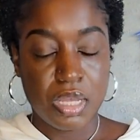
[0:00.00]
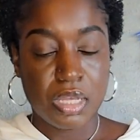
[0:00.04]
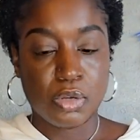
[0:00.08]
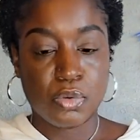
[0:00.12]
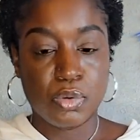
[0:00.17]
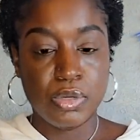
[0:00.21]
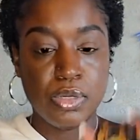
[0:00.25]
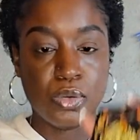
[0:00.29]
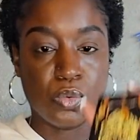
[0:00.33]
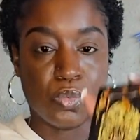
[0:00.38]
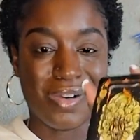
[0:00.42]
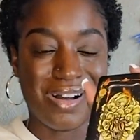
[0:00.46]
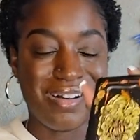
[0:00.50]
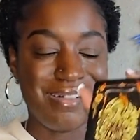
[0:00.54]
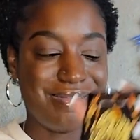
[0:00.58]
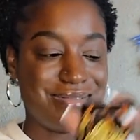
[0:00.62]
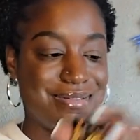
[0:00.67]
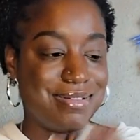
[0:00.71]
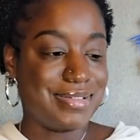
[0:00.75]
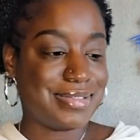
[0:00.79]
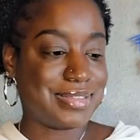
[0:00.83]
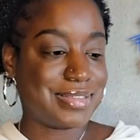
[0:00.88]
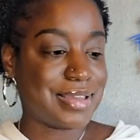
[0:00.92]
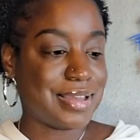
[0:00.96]
Queen of
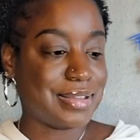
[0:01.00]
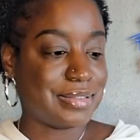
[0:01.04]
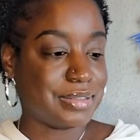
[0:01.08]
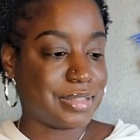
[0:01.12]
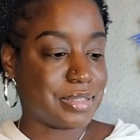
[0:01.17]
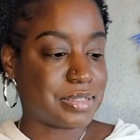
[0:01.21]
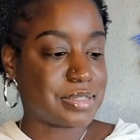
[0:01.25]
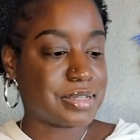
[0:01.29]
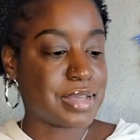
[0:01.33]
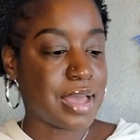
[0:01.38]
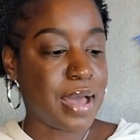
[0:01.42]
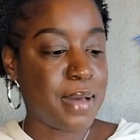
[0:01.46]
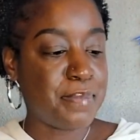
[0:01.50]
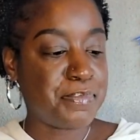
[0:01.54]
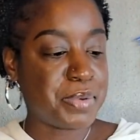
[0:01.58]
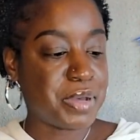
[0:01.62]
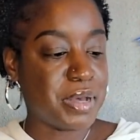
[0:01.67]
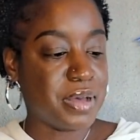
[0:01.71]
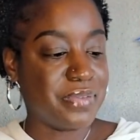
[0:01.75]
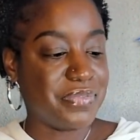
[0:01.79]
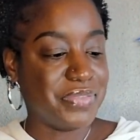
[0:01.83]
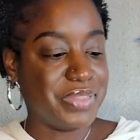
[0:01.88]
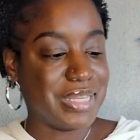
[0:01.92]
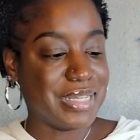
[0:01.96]
Wands at the top
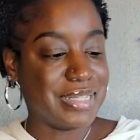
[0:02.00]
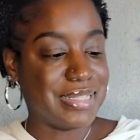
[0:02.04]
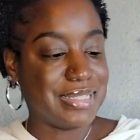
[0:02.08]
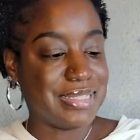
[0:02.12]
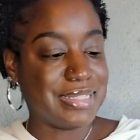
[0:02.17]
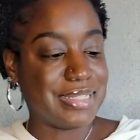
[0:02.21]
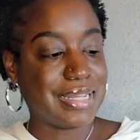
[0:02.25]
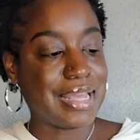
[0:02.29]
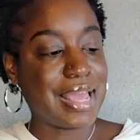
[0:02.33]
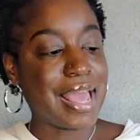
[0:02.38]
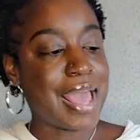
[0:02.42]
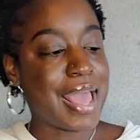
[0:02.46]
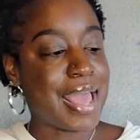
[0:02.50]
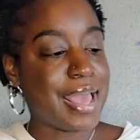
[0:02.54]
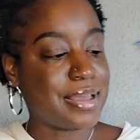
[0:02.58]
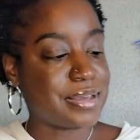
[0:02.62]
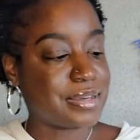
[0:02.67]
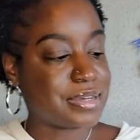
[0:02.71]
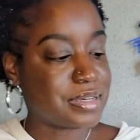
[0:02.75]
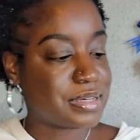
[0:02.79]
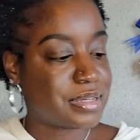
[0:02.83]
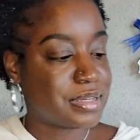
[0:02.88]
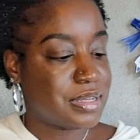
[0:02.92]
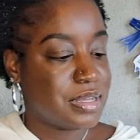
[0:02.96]
of the deck.
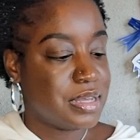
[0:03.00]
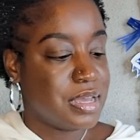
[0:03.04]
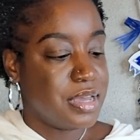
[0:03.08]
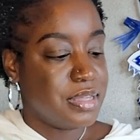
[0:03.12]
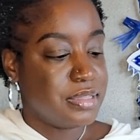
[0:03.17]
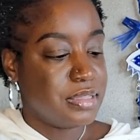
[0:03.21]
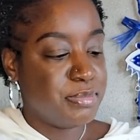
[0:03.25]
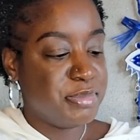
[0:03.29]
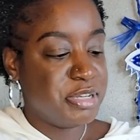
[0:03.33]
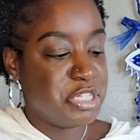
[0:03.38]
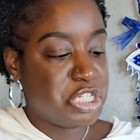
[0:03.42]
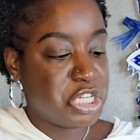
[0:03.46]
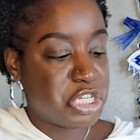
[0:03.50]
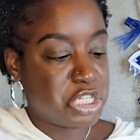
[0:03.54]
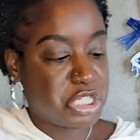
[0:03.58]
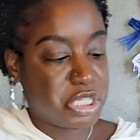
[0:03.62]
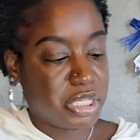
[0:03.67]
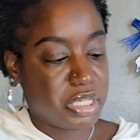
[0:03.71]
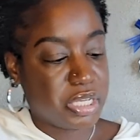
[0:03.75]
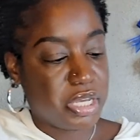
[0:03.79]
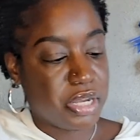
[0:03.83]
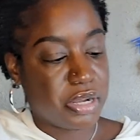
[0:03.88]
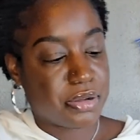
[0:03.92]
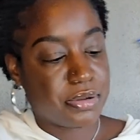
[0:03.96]
The
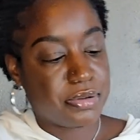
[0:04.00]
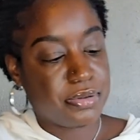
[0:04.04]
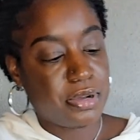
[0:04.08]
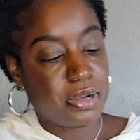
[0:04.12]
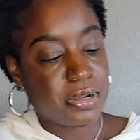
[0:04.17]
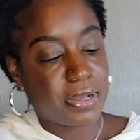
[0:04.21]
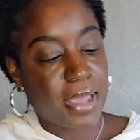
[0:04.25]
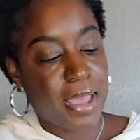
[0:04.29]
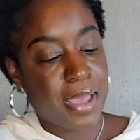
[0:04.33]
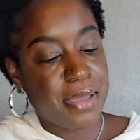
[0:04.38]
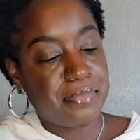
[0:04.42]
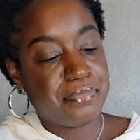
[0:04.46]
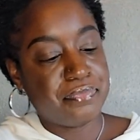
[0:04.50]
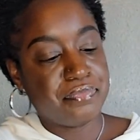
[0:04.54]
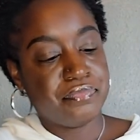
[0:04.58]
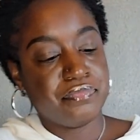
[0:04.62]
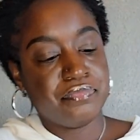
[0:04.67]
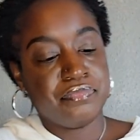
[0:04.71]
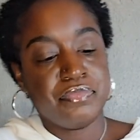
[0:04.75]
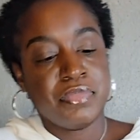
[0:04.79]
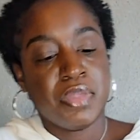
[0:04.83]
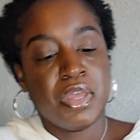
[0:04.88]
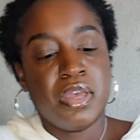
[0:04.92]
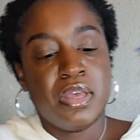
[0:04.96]
Magician here, okay?
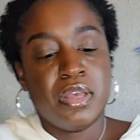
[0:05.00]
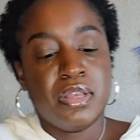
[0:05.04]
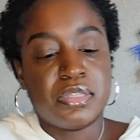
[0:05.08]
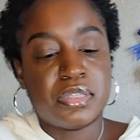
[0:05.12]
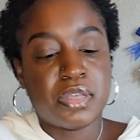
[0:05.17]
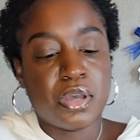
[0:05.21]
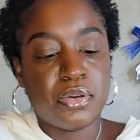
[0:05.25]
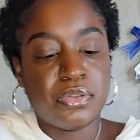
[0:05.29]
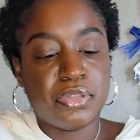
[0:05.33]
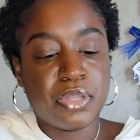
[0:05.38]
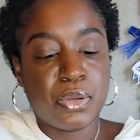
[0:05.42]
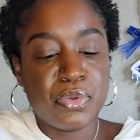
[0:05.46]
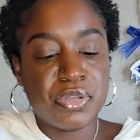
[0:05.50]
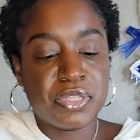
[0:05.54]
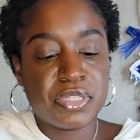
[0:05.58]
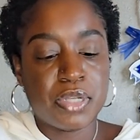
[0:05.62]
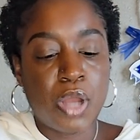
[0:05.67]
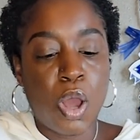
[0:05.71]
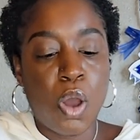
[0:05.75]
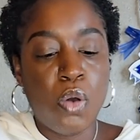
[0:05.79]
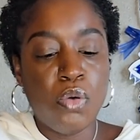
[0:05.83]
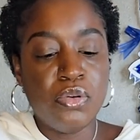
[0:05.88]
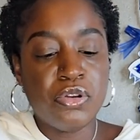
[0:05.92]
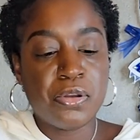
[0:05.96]
So there was an
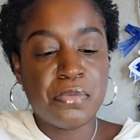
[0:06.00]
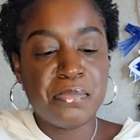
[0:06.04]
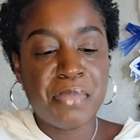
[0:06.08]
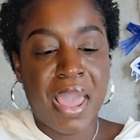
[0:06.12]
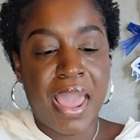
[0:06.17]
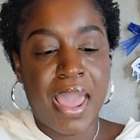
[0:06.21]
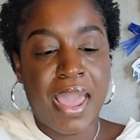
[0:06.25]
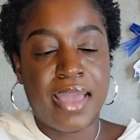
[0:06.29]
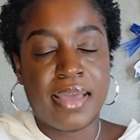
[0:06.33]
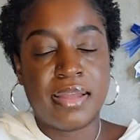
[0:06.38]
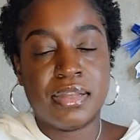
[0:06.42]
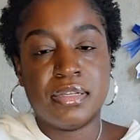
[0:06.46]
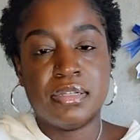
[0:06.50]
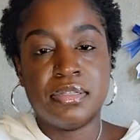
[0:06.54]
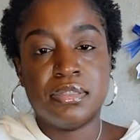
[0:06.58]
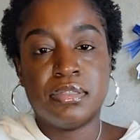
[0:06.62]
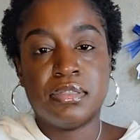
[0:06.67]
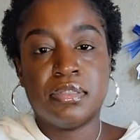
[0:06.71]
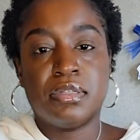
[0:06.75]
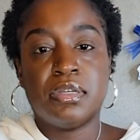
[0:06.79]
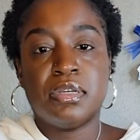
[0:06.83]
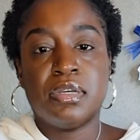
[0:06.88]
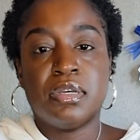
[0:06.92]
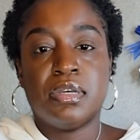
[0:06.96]
older man
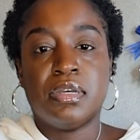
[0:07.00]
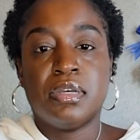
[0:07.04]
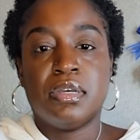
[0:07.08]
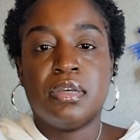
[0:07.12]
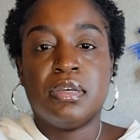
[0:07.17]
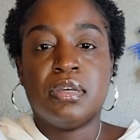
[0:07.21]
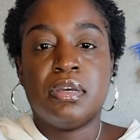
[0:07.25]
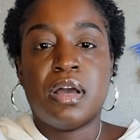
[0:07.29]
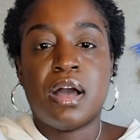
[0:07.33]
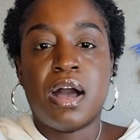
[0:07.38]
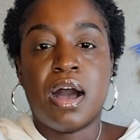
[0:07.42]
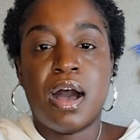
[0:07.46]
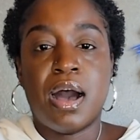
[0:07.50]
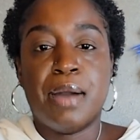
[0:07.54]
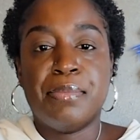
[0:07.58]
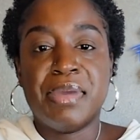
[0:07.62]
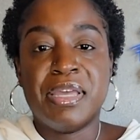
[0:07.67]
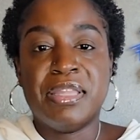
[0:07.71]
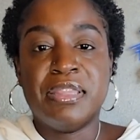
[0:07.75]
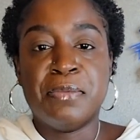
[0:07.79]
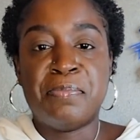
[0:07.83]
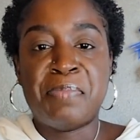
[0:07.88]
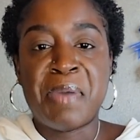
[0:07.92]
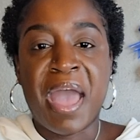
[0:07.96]

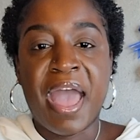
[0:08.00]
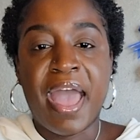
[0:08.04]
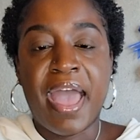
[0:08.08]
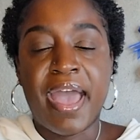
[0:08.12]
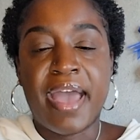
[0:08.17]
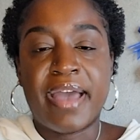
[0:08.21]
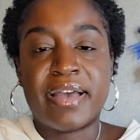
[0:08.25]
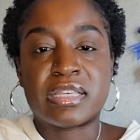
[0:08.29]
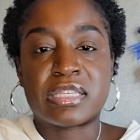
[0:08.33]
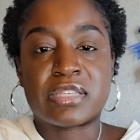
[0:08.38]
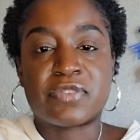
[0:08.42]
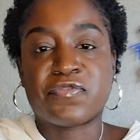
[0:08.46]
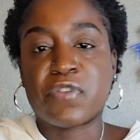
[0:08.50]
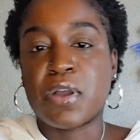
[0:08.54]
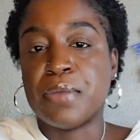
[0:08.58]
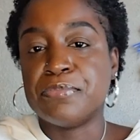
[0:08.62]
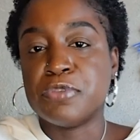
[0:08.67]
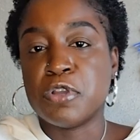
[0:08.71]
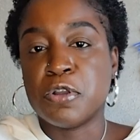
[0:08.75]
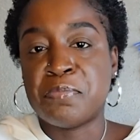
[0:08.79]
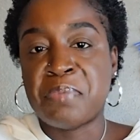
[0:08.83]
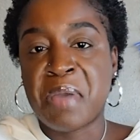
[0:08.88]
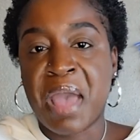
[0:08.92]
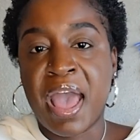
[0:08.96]
in the past, from
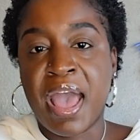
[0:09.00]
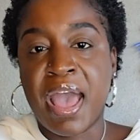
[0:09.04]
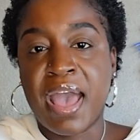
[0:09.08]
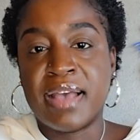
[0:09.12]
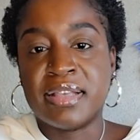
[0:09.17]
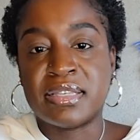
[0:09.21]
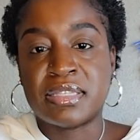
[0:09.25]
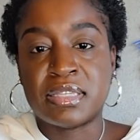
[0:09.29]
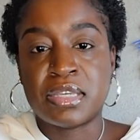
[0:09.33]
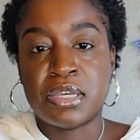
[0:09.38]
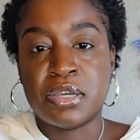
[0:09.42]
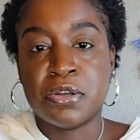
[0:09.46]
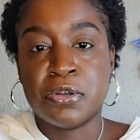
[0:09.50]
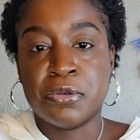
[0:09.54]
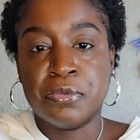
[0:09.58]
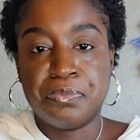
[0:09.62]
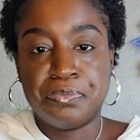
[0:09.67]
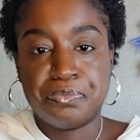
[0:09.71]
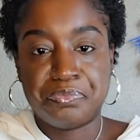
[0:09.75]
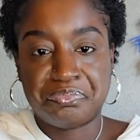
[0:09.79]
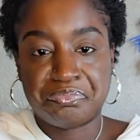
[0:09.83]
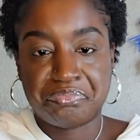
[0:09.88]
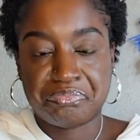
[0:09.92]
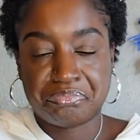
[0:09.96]
your past here,
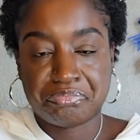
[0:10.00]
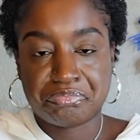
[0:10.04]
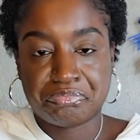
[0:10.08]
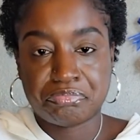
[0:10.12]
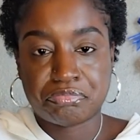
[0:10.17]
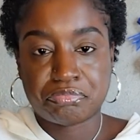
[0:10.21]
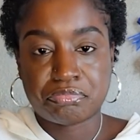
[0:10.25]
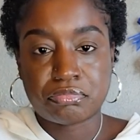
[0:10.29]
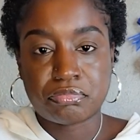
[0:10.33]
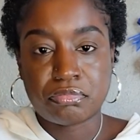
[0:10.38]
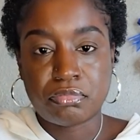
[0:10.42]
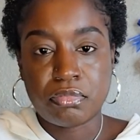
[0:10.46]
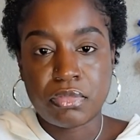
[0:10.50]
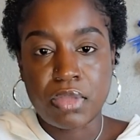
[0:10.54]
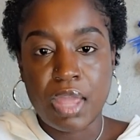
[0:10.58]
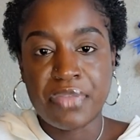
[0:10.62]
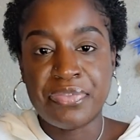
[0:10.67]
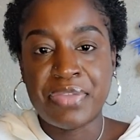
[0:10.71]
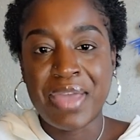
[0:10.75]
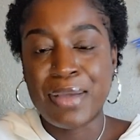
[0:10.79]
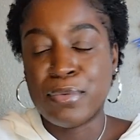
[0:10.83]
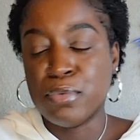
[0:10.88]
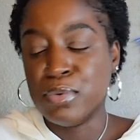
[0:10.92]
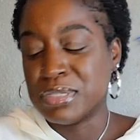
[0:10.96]

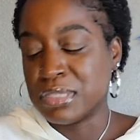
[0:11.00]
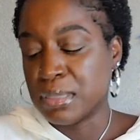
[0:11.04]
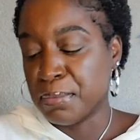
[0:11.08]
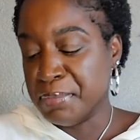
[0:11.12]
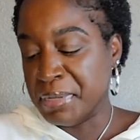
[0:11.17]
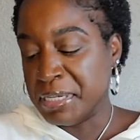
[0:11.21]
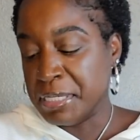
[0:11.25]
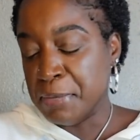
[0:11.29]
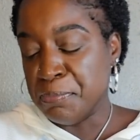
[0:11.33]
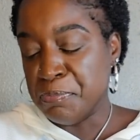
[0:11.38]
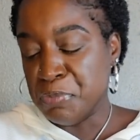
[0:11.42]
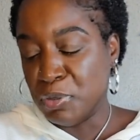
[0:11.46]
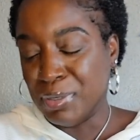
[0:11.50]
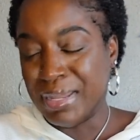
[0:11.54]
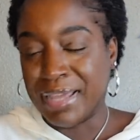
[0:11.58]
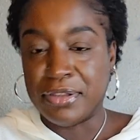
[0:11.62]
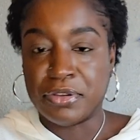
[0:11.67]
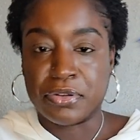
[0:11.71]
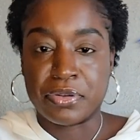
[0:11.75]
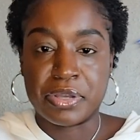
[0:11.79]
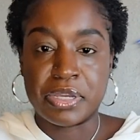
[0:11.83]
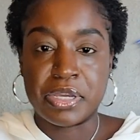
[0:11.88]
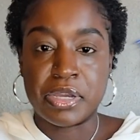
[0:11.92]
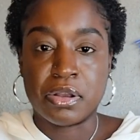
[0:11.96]
that was a
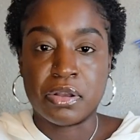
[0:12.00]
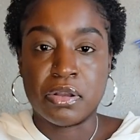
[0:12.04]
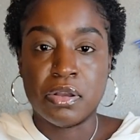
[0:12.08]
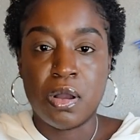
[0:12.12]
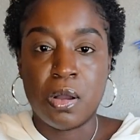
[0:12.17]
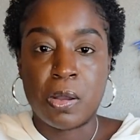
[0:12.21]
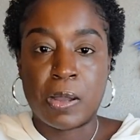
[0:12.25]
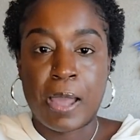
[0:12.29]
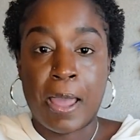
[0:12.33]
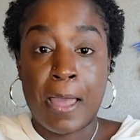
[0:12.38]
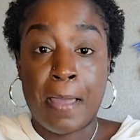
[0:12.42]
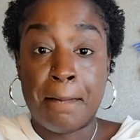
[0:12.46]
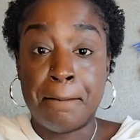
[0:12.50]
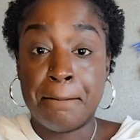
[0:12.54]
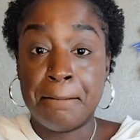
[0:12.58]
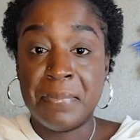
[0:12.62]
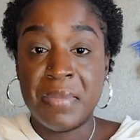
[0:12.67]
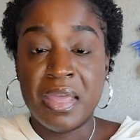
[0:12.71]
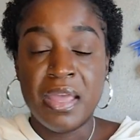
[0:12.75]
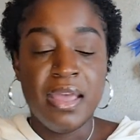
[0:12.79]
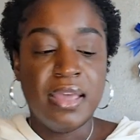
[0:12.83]
manipulator here, okay?